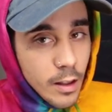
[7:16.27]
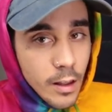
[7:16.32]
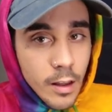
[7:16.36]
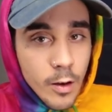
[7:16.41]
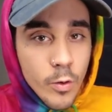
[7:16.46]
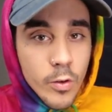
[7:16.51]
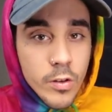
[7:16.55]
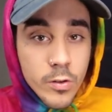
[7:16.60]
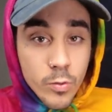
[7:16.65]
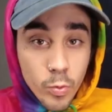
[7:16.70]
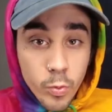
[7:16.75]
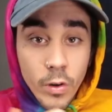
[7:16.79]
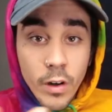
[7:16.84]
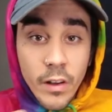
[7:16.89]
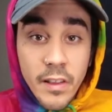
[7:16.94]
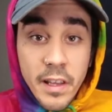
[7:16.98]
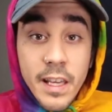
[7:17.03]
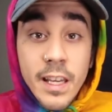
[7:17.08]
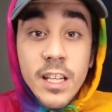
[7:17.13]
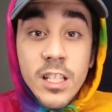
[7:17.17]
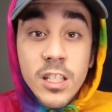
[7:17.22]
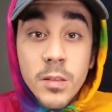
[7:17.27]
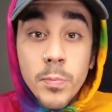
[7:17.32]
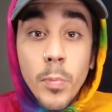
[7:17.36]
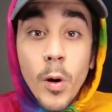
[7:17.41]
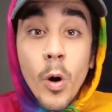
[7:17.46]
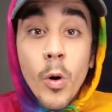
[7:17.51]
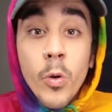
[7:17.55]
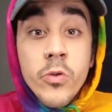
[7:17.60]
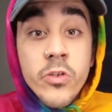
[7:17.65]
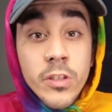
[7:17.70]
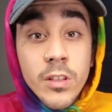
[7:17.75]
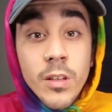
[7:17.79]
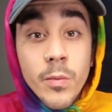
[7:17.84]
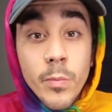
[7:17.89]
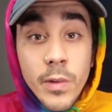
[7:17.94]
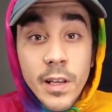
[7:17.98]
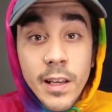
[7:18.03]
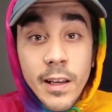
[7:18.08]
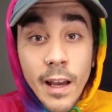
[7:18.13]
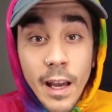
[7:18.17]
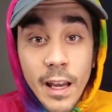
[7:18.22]
it was really exposed to
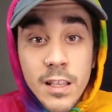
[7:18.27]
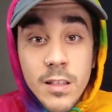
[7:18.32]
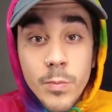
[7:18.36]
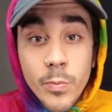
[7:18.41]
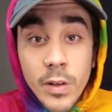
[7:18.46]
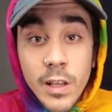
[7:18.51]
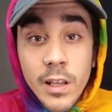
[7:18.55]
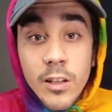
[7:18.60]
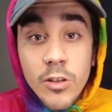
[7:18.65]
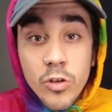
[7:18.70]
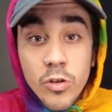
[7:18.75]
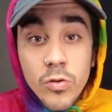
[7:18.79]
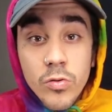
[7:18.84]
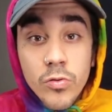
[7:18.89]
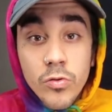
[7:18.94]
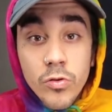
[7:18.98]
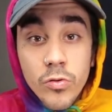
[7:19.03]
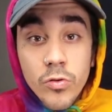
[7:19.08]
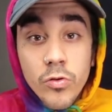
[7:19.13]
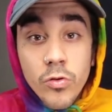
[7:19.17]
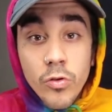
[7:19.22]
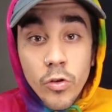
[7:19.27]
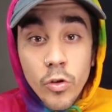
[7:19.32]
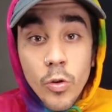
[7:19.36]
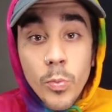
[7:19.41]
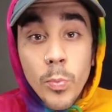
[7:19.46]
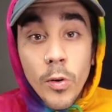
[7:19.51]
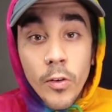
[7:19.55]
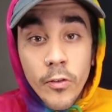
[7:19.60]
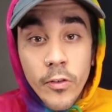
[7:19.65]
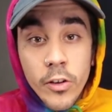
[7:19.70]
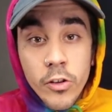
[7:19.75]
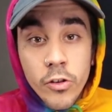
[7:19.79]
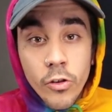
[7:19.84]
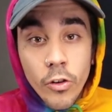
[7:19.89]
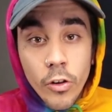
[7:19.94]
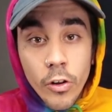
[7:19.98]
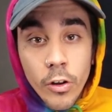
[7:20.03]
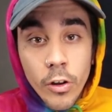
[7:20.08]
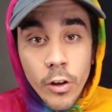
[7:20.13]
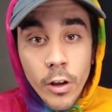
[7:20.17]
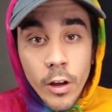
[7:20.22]
me as being
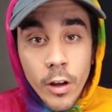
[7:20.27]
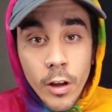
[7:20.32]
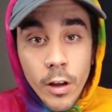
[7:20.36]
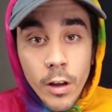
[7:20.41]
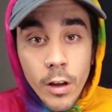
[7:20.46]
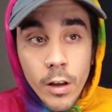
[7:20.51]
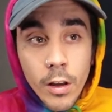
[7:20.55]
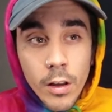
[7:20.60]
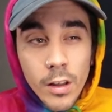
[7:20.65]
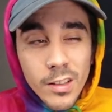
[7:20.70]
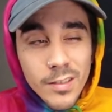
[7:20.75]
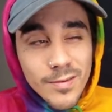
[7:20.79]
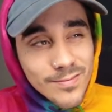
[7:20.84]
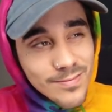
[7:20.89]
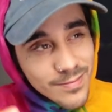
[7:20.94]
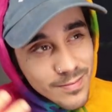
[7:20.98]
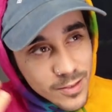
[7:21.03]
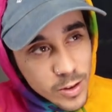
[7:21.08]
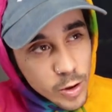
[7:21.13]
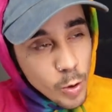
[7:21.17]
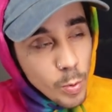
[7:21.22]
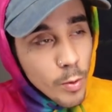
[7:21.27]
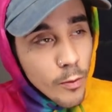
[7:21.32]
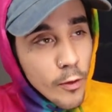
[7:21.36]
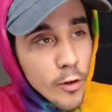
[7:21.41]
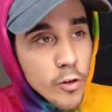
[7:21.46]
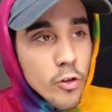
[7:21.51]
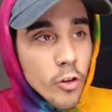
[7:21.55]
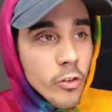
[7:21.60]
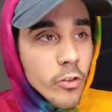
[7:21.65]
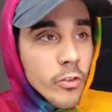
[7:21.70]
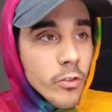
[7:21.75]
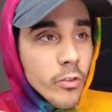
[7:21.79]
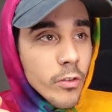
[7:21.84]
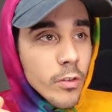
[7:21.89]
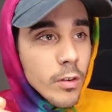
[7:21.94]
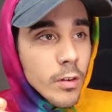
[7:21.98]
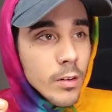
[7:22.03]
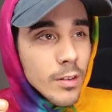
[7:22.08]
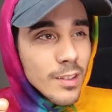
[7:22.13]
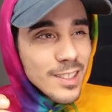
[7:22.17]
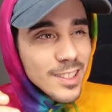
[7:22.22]
superficial. Superficial is
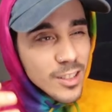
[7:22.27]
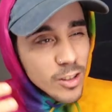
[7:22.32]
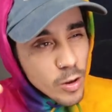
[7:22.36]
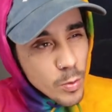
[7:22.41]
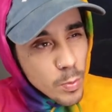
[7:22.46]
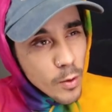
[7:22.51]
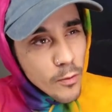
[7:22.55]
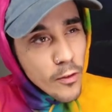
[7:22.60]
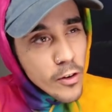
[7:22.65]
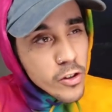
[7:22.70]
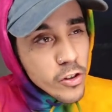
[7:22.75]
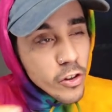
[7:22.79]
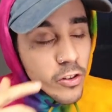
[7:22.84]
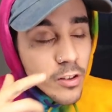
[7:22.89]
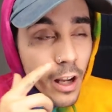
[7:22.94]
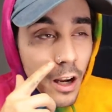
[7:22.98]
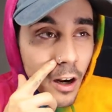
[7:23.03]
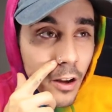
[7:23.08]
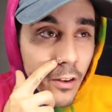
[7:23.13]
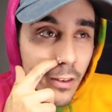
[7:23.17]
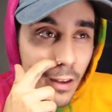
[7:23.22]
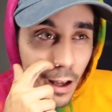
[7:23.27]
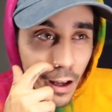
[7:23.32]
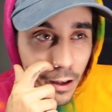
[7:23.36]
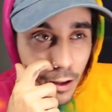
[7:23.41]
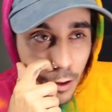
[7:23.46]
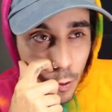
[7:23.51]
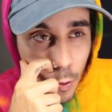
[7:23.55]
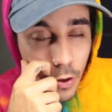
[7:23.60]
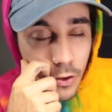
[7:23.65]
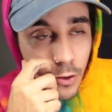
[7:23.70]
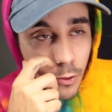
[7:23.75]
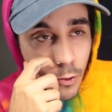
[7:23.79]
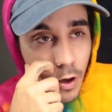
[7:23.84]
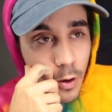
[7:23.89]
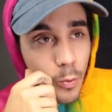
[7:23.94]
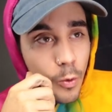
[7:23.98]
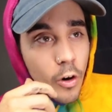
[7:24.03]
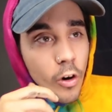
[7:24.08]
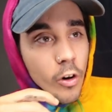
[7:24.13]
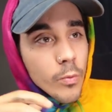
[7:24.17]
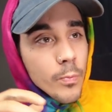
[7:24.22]
not quite the right
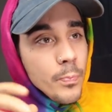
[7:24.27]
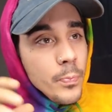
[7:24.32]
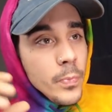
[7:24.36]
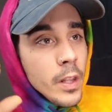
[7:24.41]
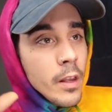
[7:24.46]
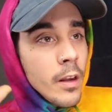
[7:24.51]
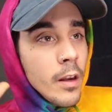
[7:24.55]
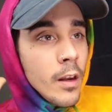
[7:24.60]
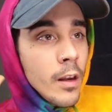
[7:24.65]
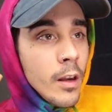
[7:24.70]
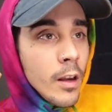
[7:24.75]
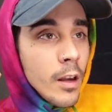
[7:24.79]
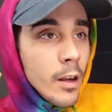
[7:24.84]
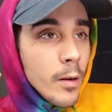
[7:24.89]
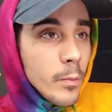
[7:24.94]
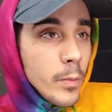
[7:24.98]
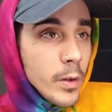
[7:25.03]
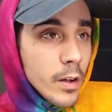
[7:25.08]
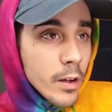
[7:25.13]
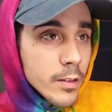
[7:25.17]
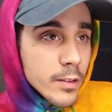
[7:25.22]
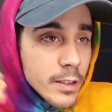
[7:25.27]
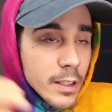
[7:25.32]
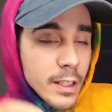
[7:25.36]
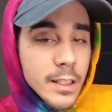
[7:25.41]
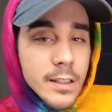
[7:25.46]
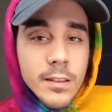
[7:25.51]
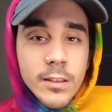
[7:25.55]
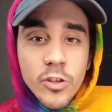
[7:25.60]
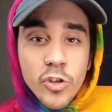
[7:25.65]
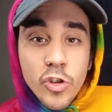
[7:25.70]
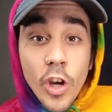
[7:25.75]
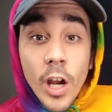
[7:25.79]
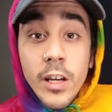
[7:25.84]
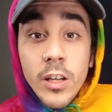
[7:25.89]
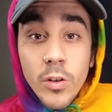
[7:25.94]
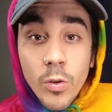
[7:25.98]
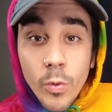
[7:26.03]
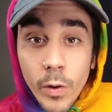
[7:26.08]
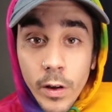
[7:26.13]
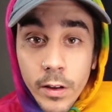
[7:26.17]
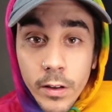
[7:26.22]
word, because it is
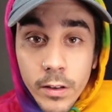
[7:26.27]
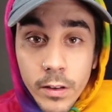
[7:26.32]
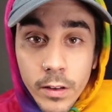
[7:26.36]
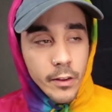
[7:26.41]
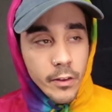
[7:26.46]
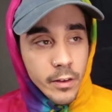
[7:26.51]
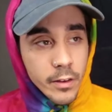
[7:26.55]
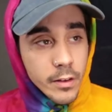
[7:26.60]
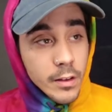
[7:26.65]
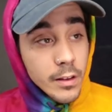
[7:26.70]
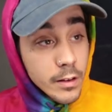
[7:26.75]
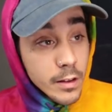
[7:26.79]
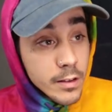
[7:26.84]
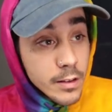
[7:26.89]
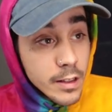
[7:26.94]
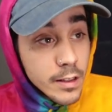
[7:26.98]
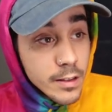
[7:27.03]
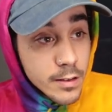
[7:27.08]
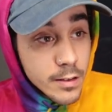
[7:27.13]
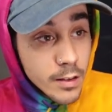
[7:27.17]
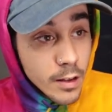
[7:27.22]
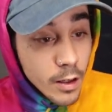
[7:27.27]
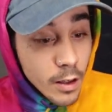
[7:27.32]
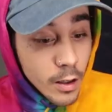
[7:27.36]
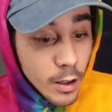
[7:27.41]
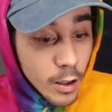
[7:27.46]
genuine. This is